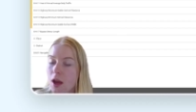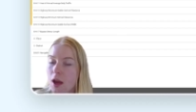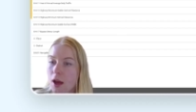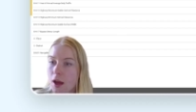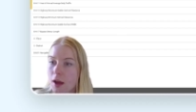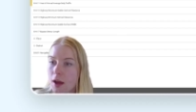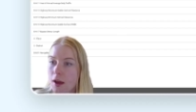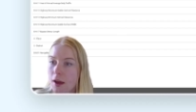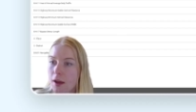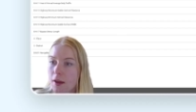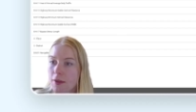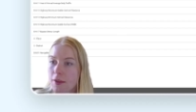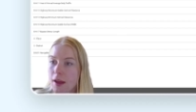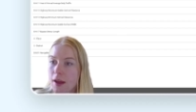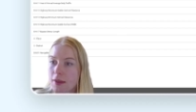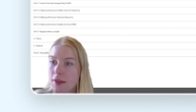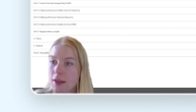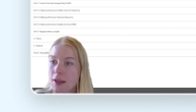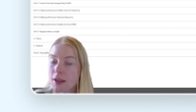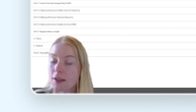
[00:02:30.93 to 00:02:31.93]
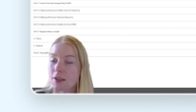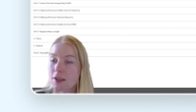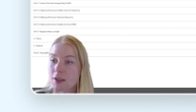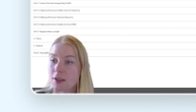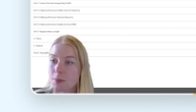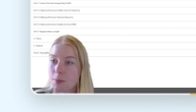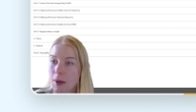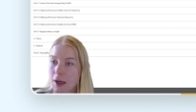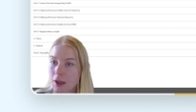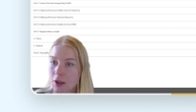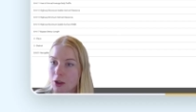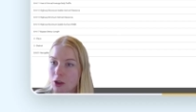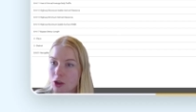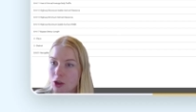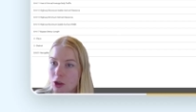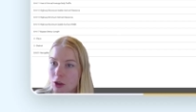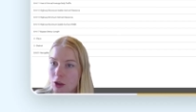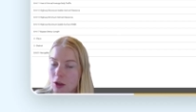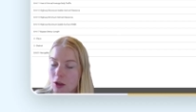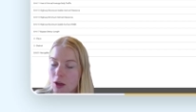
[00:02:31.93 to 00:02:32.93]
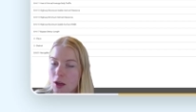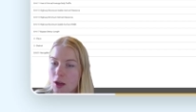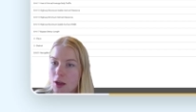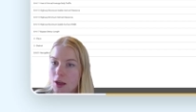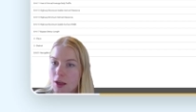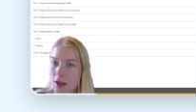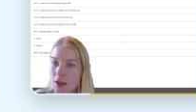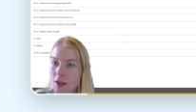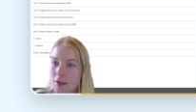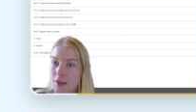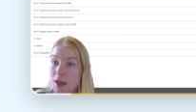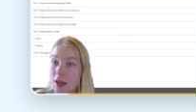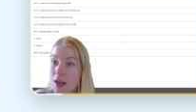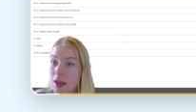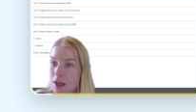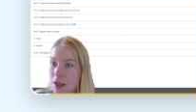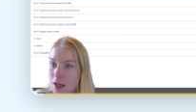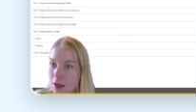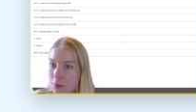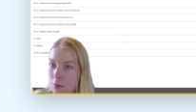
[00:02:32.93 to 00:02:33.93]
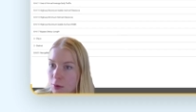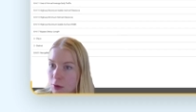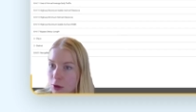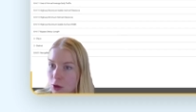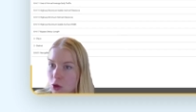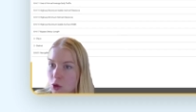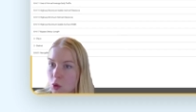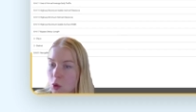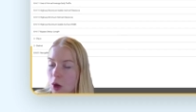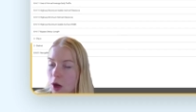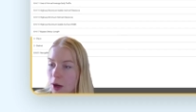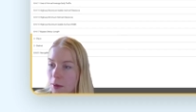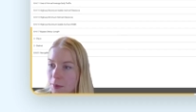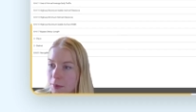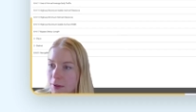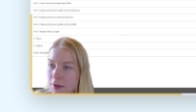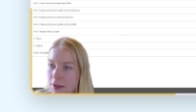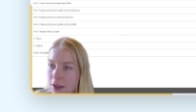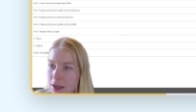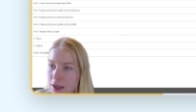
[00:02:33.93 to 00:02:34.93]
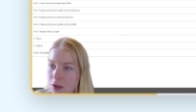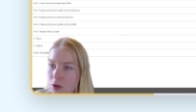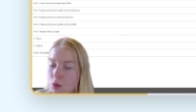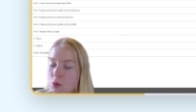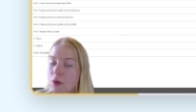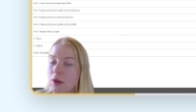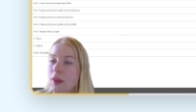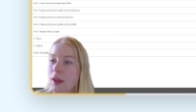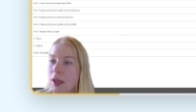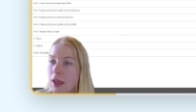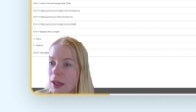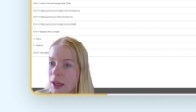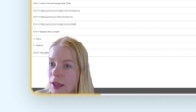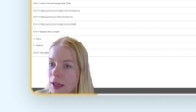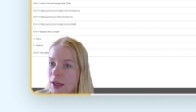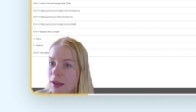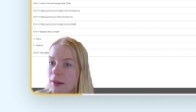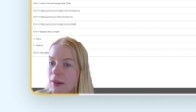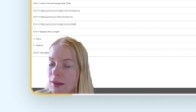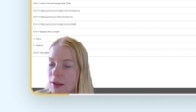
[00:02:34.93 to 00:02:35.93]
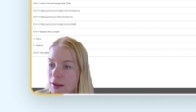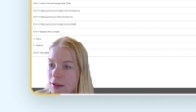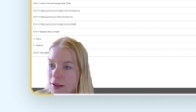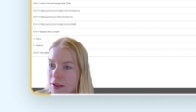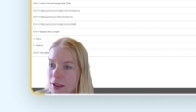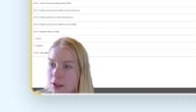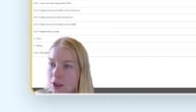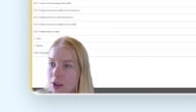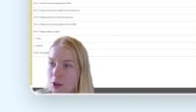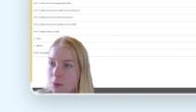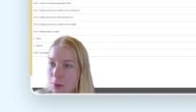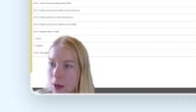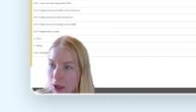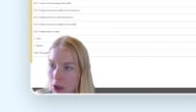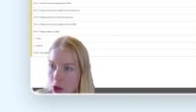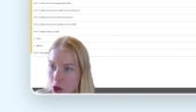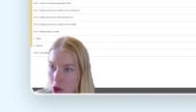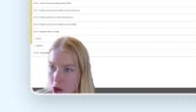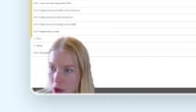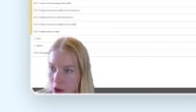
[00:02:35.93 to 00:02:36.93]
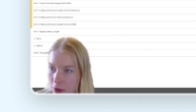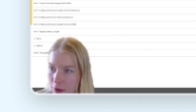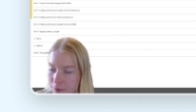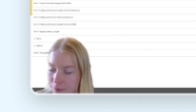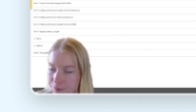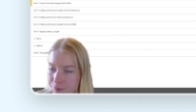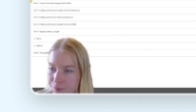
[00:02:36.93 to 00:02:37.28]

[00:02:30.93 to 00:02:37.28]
that the inspector is able to update within this inspection.